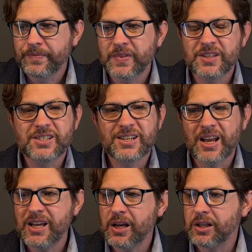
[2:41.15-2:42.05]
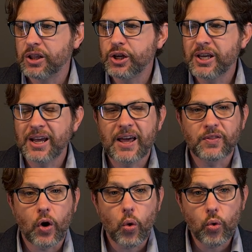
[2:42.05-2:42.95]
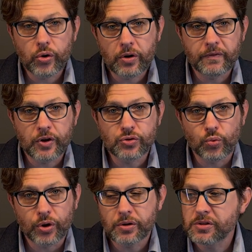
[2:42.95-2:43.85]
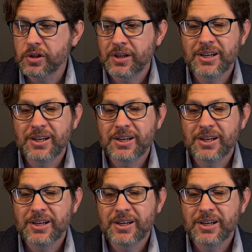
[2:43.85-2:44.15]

The study and looking at the order of those words